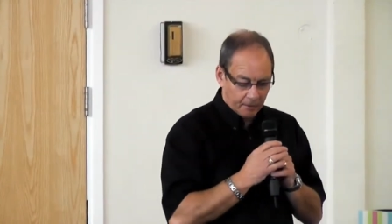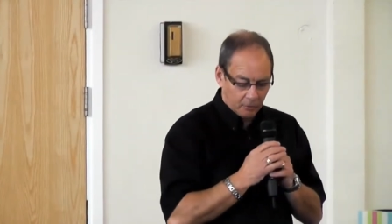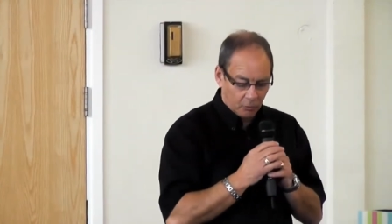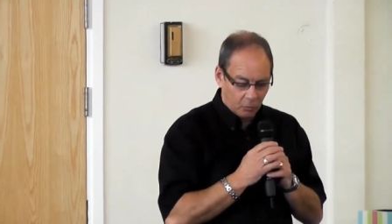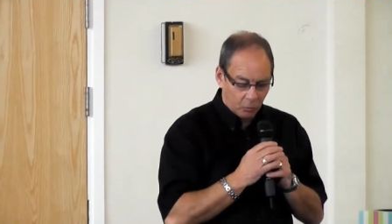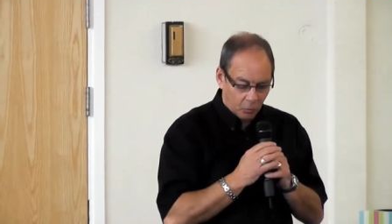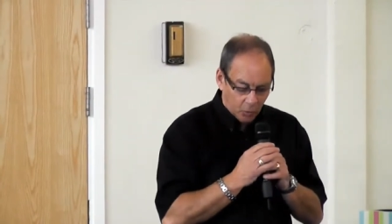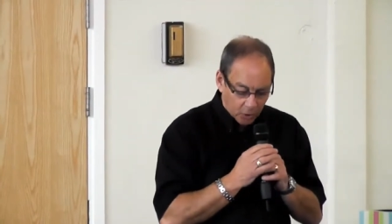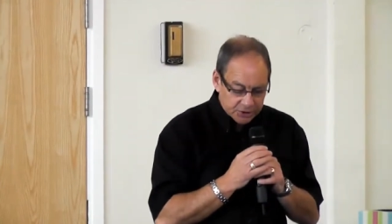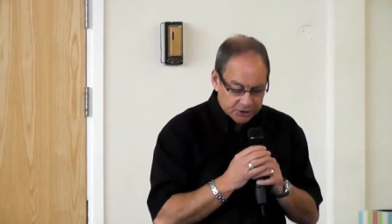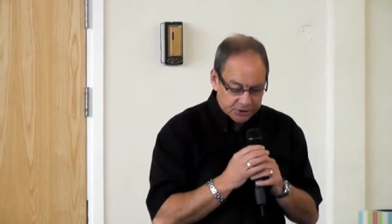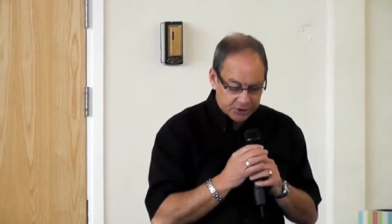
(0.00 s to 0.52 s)

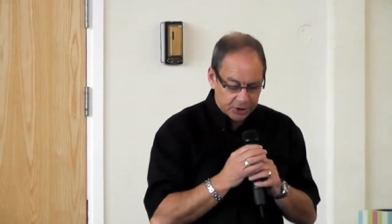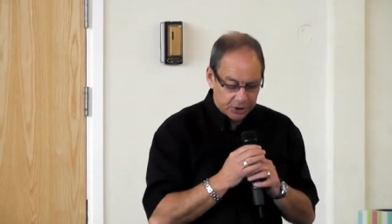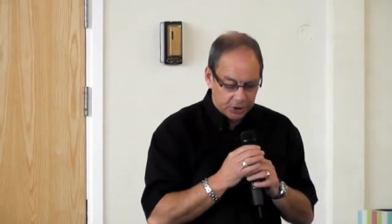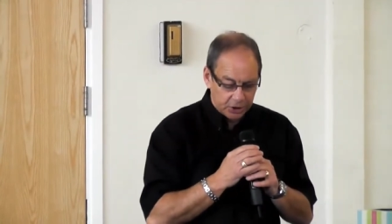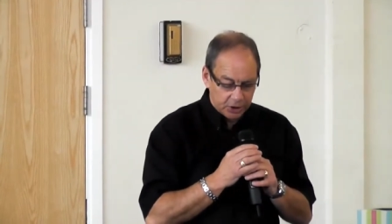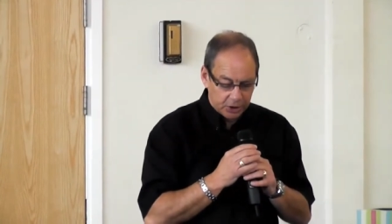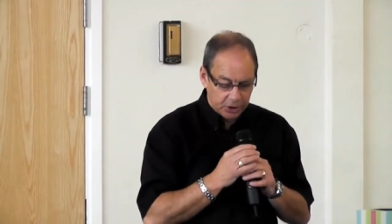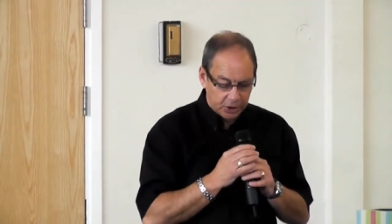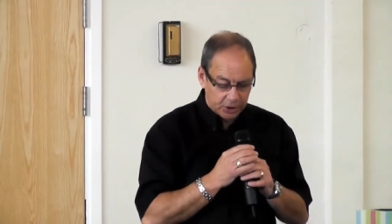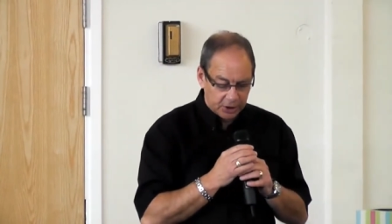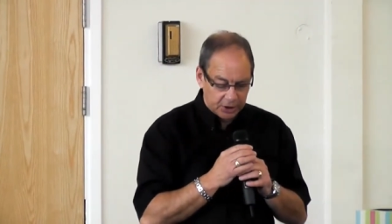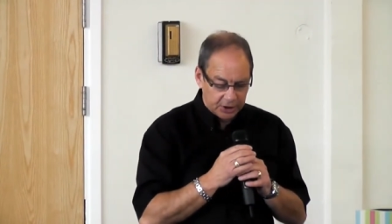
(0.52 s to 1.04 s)
Once a
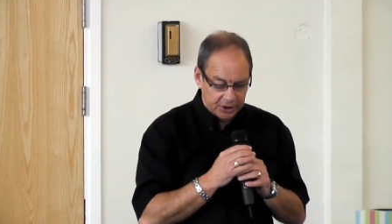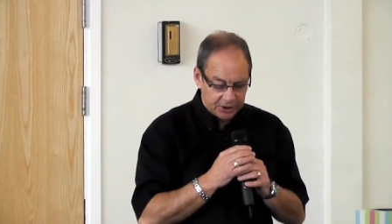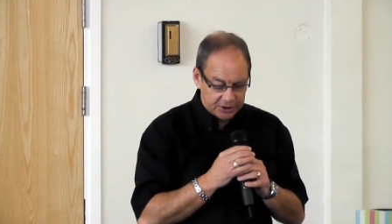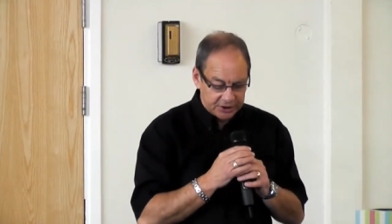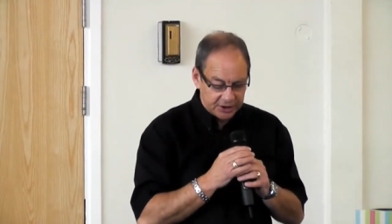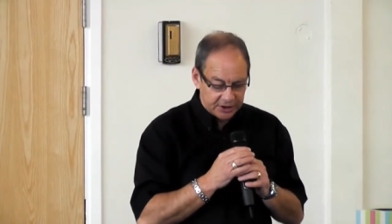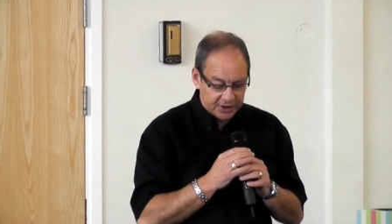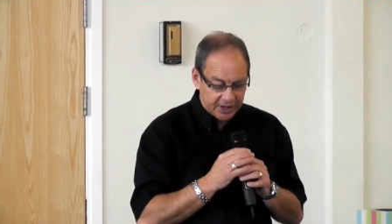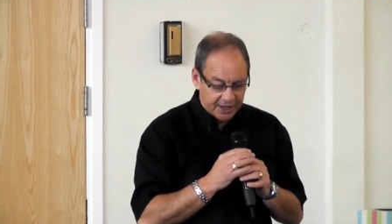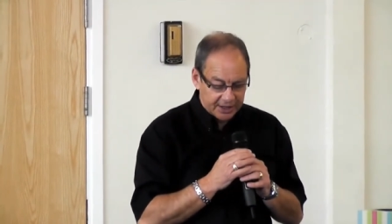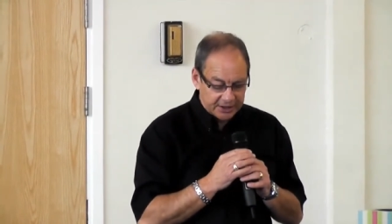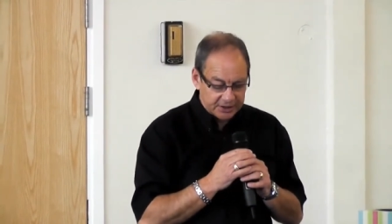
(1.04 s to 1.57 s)
year he
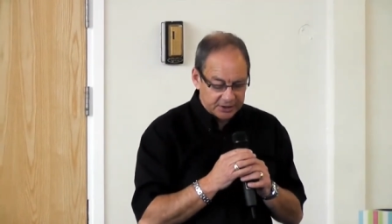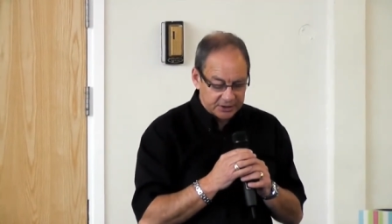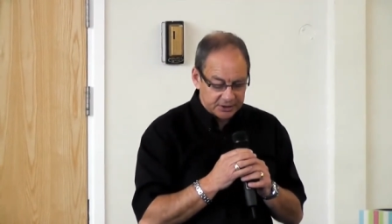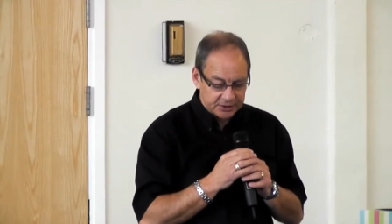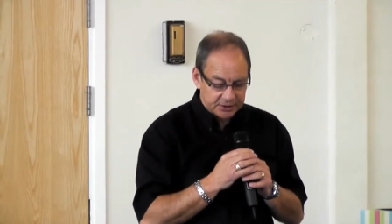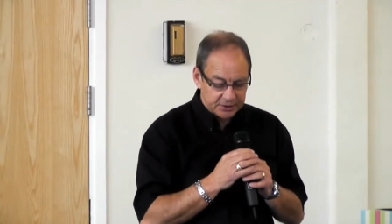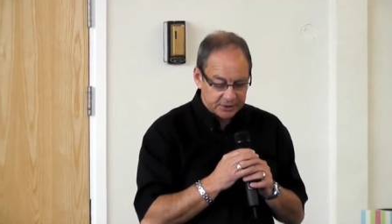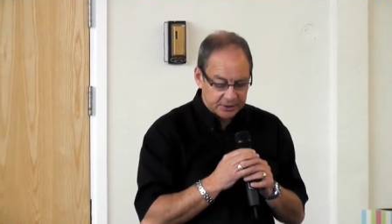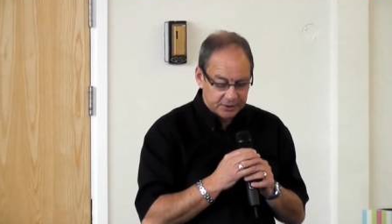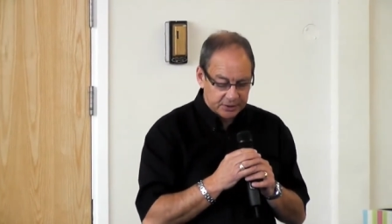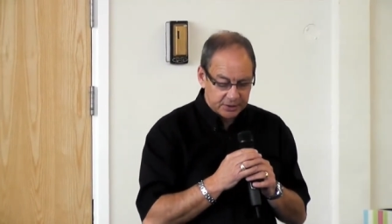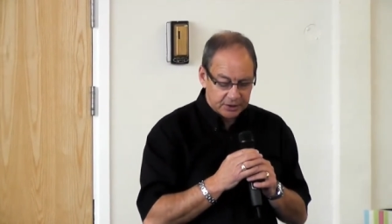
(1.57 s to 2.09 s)
did that
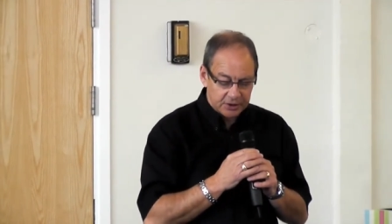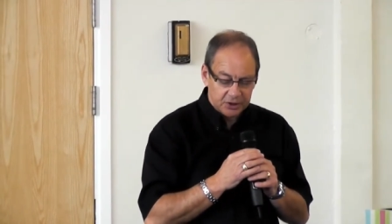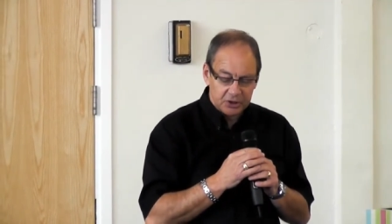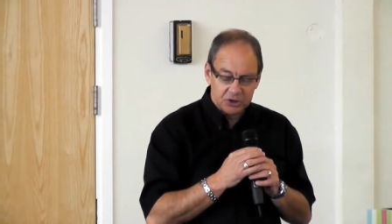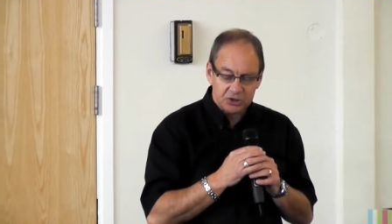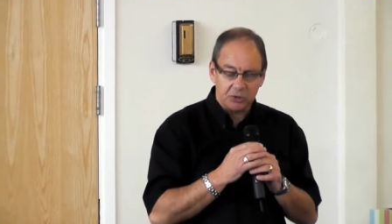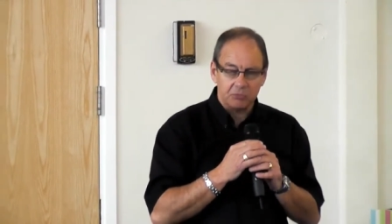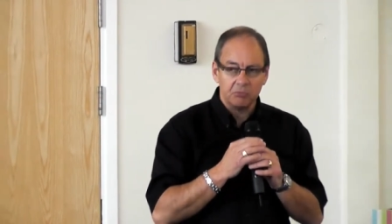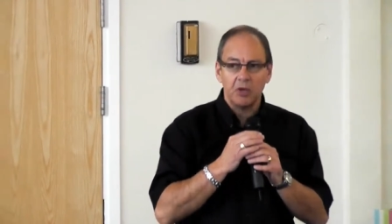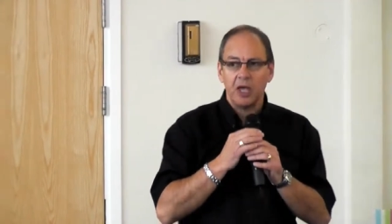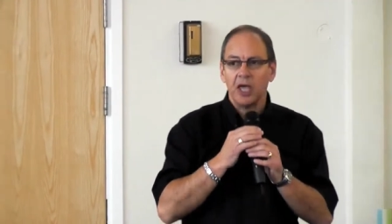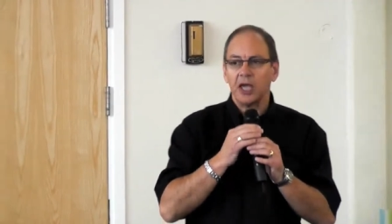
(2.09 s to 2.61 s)

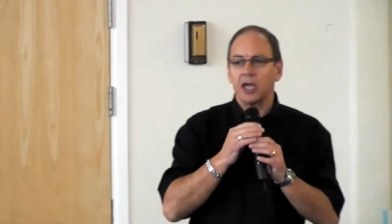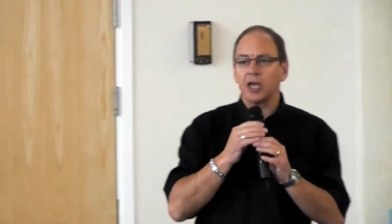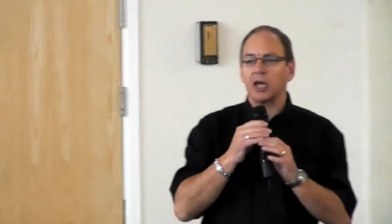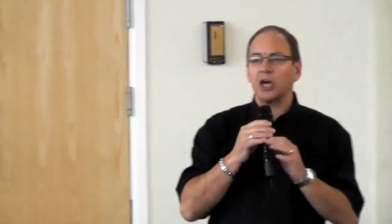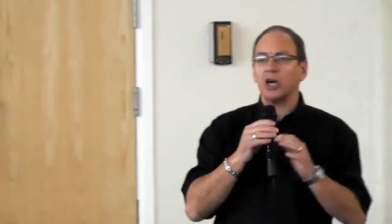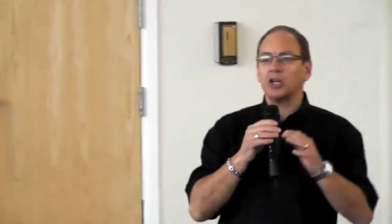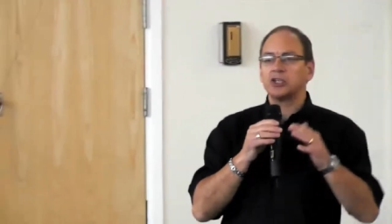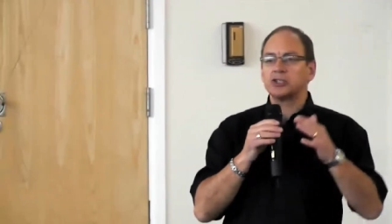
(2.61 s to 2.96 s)
to make